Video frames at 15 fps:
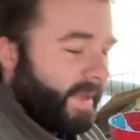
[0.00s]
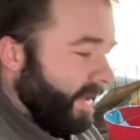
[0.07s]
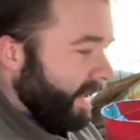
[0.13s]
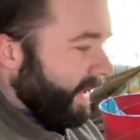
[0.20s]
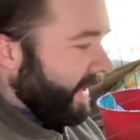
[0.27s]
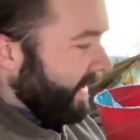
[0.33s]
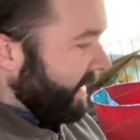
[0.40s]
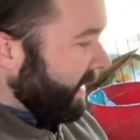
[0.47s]

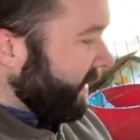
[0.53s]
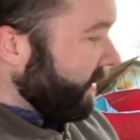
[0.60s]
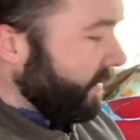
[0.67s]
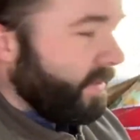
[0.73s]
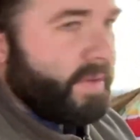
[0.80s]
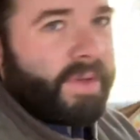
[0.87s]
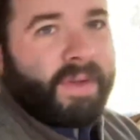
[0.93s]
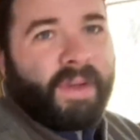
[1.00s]
got
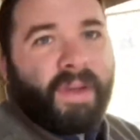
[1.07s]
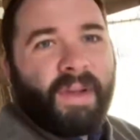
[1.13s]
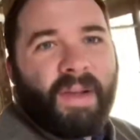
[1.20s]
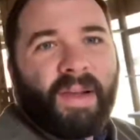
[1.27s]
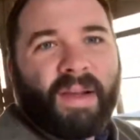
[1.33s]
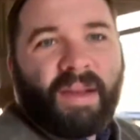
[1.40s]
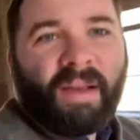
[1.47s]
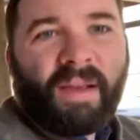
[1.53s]
those
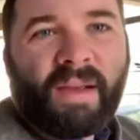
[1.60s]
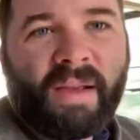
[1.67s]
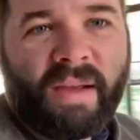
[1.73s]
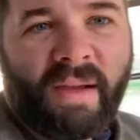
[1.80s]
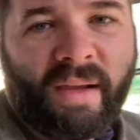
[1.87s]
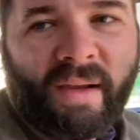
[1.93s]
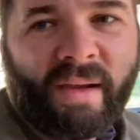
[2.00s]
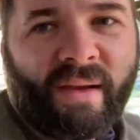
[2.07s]

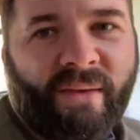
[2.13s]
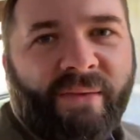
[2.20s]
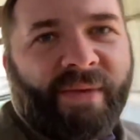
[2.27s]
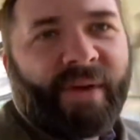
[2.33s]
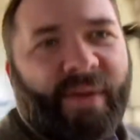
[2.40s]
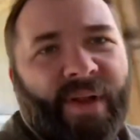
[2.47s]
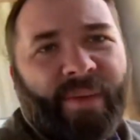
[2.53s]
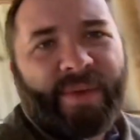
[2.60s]

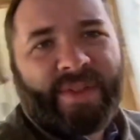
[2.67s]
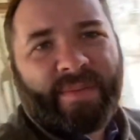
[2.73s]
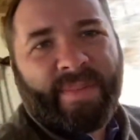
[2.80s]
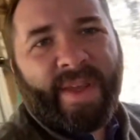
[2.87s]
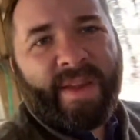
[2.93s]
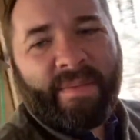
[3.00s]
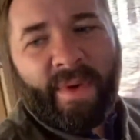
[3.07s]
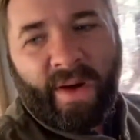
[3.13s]
filled up with some
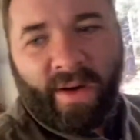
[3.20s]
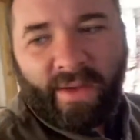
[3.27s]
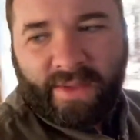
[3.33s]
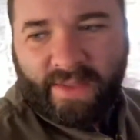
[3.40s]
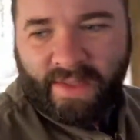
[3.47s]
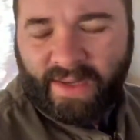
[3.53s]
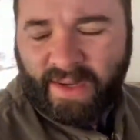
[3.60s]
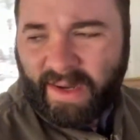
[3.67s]
peat
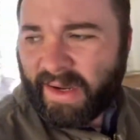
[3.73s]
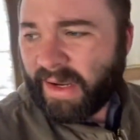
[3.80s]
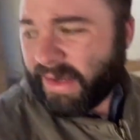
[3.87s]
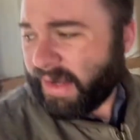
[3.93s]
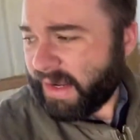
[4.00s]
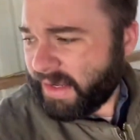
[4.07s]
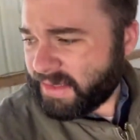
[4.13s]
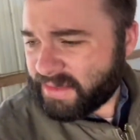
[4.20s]
moss. I
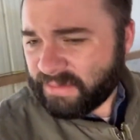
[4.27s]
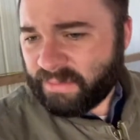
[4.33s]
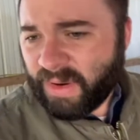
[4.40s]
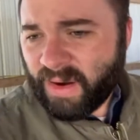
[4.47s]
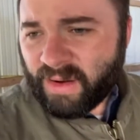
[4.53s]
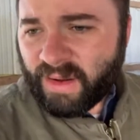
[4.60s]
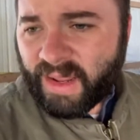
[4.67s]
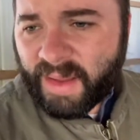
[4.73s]
had some
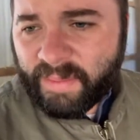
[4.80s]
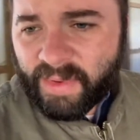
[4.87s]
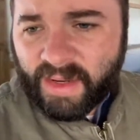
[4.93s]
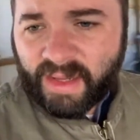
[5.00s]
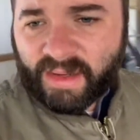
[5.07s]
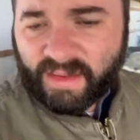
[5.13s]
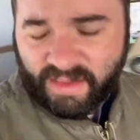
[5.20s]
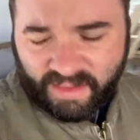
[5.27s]
perlite, but
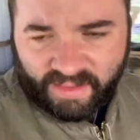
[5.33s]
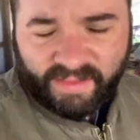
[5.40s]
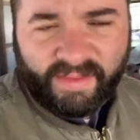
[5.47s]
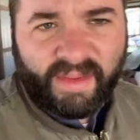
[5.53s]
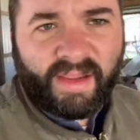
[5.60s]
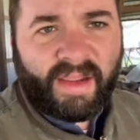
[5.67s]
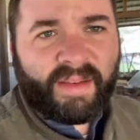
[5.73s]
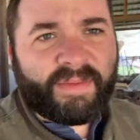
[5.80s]
I
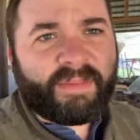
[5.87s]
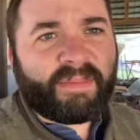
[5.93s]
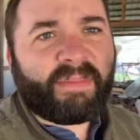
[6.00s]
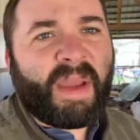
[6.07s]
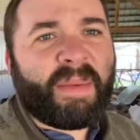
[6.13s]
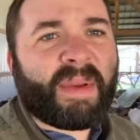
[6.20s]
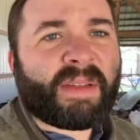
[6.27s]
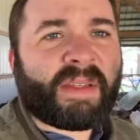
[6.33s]
think
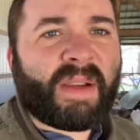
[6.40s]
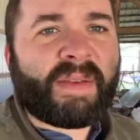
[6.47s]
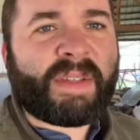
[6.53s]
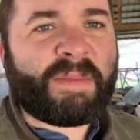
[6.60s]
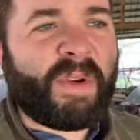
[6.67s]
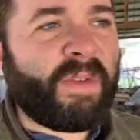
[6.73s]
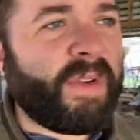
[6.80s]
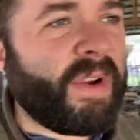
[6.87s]
I still have
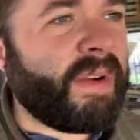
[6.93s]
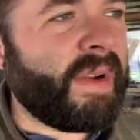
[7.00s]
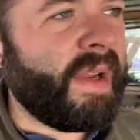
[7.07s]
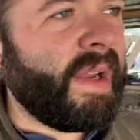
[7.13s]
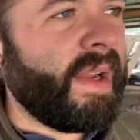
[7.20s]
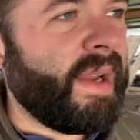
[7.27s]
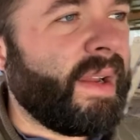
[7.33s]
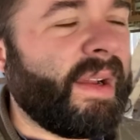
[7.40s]
some over here.
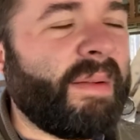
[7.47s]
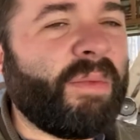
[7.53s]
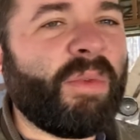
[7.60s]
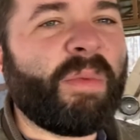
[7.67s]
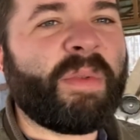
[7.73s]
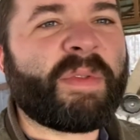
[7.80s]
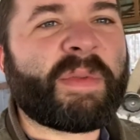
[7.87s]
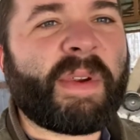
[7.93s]
I'm
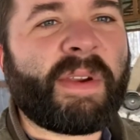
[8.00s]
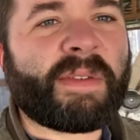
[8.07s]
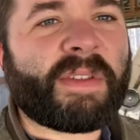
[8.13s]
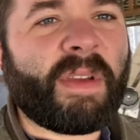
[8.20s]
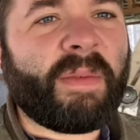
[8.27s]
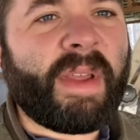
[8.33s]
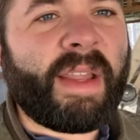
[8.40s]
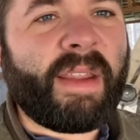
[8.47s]
gonna sprinkle
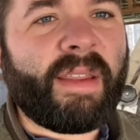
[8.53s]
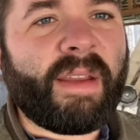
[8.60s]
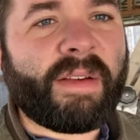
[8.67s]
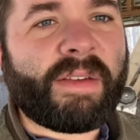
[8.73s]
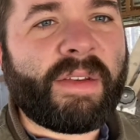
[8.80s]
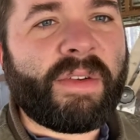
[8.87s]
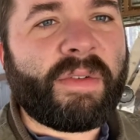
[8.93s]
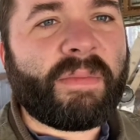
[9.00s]
some of that in there
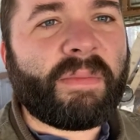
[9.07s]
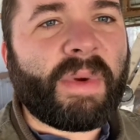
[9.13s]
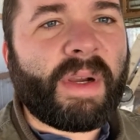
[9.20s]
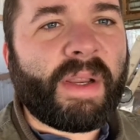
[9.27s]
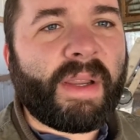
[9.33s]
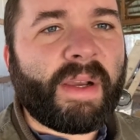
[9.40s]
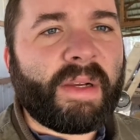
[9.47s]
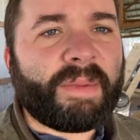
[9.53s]
too,
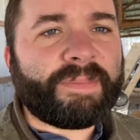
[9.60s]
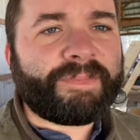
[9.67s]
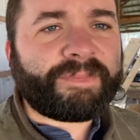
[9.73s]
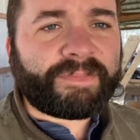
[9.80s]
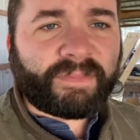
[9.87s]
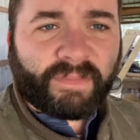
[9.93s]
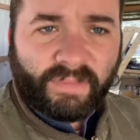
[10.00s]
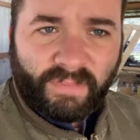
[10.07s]
but I
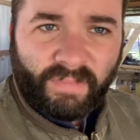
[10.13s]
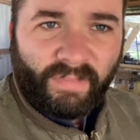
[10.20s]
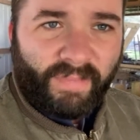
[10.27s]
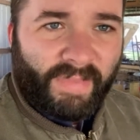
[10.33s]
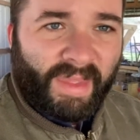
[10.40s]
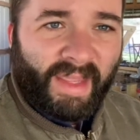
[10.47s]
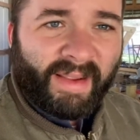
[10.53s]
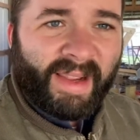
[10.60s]

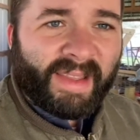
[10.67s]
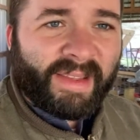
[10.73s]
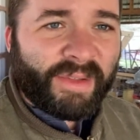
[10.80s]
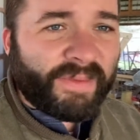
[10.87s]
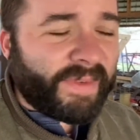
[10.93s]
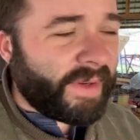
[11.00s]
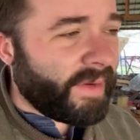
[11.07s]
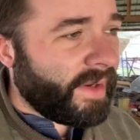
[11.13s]
got
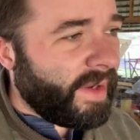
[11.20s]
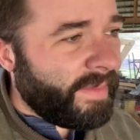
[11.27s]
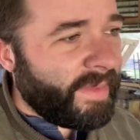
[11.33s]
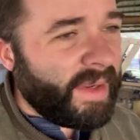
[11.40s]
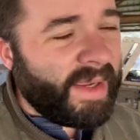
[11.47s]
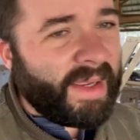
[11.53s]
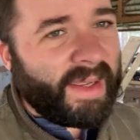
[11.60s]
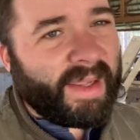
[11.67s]
those filled up.
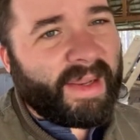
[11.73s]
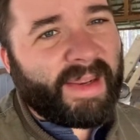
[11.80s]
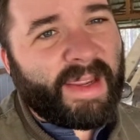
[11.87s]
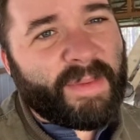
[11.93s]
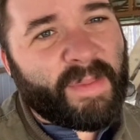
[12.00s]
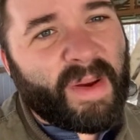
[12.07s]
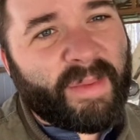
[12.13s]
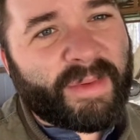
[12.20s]
I need to
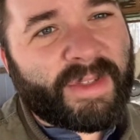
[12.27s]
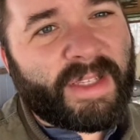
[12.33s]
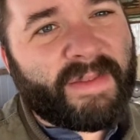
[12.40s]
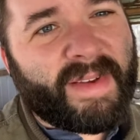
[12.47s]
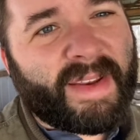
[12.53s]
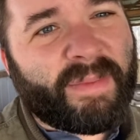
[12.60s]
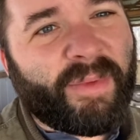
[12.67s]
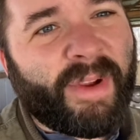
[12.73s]
get my pepper seeds. I
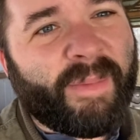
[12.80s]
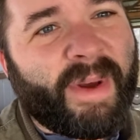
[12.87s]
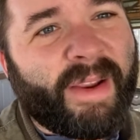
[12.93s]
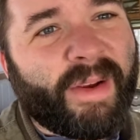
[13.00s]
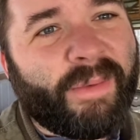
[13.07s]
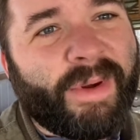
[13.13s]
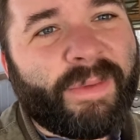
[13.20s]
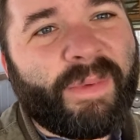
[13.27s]
got to bring them right
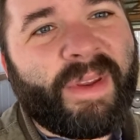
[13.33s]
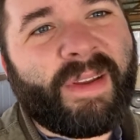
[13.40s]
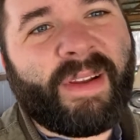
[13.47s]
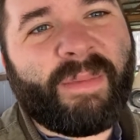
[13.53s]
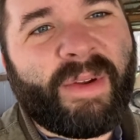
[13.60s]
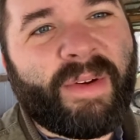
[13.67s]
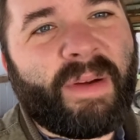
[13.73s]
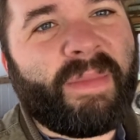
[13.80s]
here with me. I'll
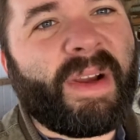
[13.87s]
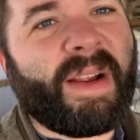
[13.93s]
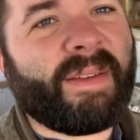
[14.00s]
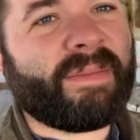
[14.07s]
be right back.